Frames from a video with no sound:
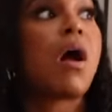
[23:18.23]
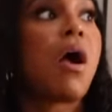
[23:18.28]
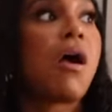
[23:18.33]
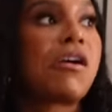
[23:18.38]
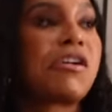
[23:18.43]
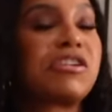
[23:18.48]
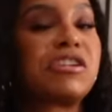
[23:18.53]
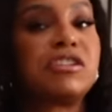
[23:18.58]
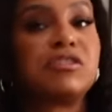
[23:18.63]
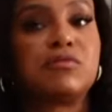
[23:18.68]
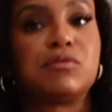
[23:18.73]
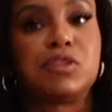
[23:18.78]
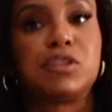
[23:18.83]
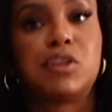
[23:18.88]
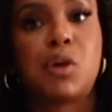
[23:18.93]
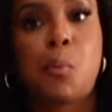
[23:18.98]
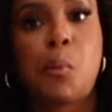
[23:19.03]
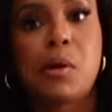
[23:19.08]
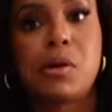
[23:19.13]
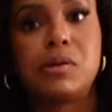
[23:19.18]
I got
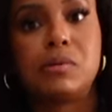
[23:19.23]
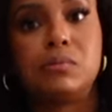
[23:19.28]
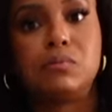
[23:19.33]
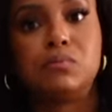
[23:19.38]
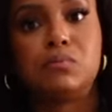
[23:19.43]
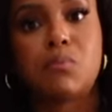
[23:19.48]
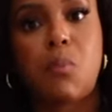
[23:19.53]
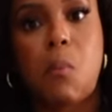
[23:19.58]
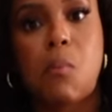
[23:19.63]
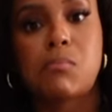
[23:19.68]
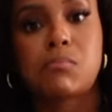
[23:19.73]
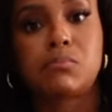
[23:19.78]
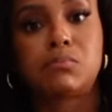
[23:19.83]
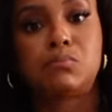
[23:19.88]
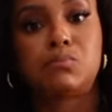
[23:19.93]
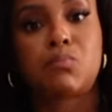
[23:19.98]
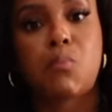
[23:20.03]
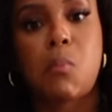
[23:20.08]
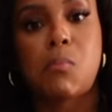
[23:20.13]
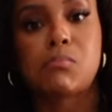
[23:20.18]
seaweed.
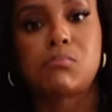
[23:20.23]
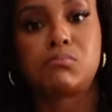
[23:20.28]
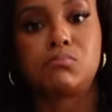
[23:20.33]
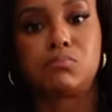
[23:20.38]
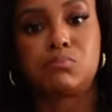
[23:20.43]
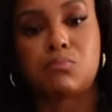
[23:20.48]
Mm-hmm.